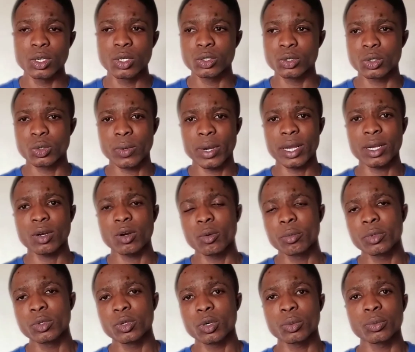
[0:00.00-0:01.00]
So while
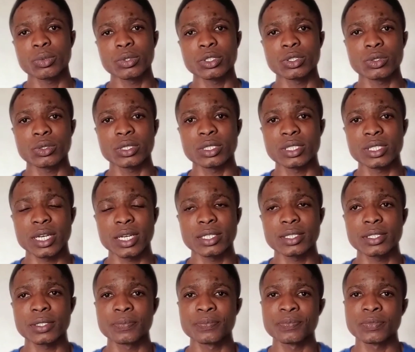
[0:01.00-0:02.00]
coming up with your designs,